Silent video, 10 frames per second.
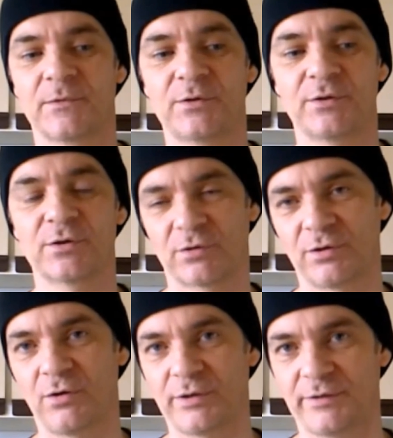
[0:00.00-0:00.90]
you can look
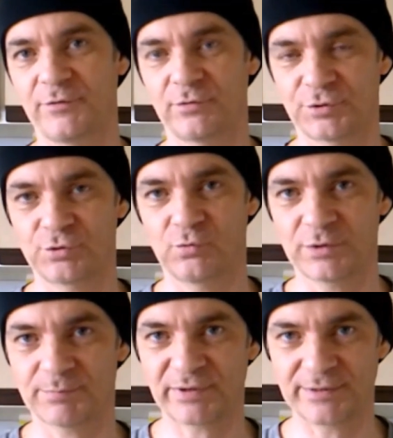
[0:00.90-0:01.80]
online if you're not sure
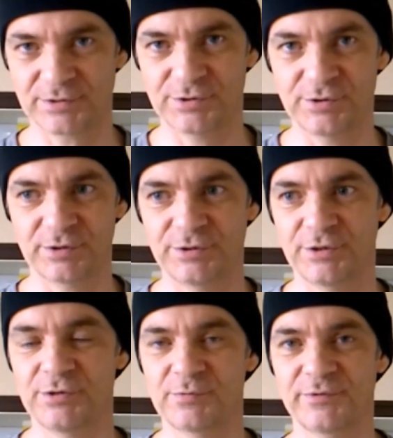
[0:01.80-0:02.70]
which branches you can
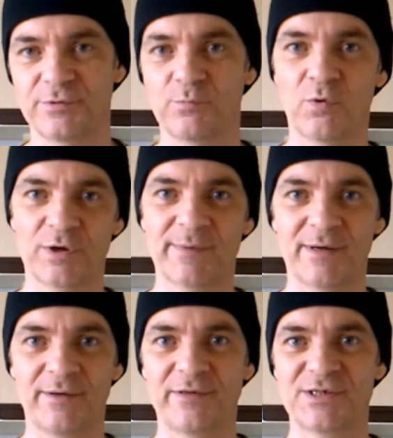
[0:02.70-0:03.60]
use which you're worried
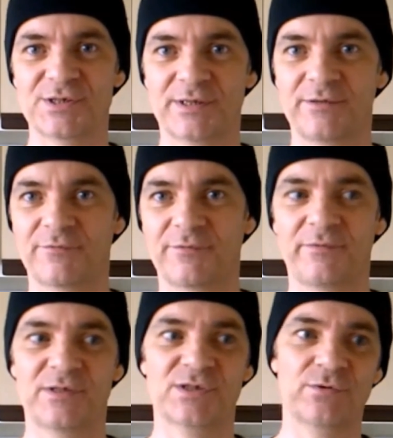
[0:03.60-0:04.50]
about if it's safe if
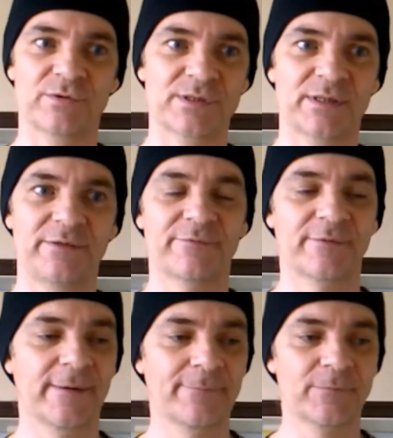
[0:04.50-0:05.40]
it's not safe
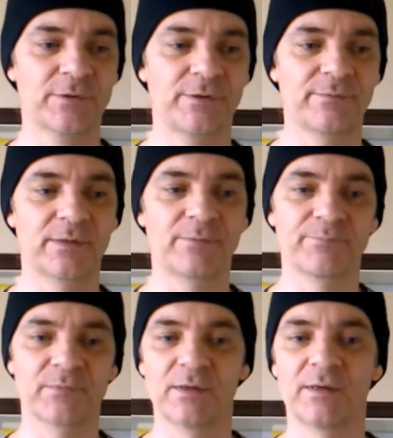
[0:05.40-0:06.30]
so you can
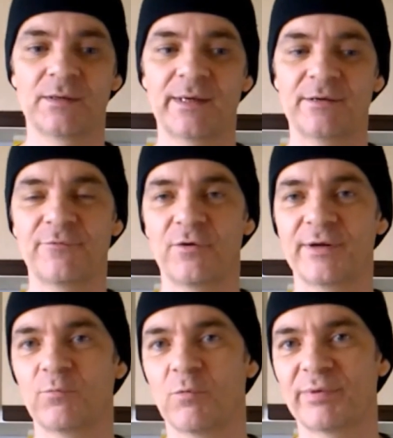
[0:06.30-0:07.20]
get to find
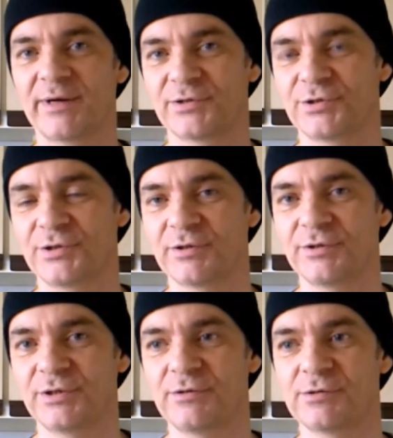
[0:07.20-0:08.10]
out what branches you
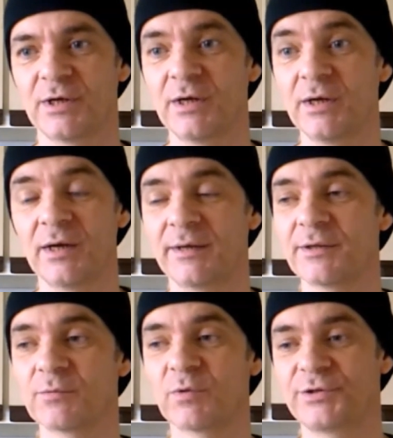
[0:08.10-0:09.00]
can use
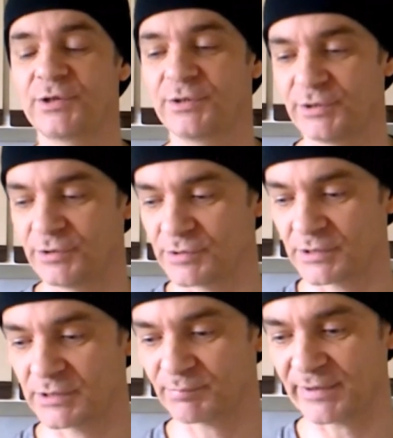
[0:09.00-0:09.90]
Another one you can
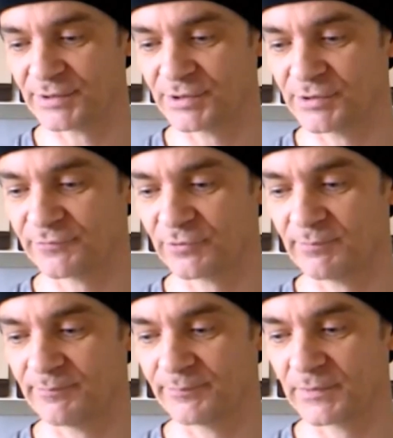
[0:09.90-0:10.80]
use is branches
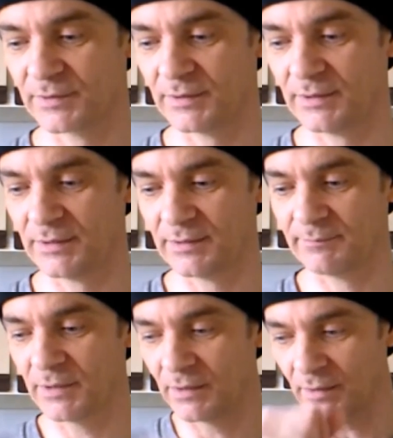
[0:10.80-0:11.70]
from
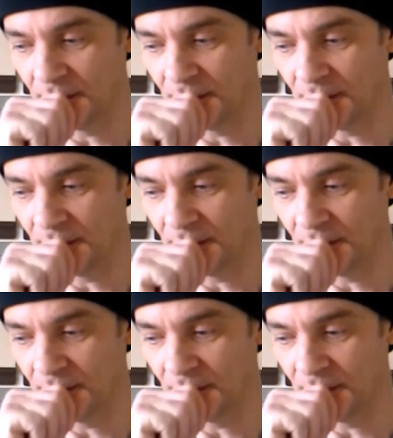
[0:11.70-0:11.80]
um,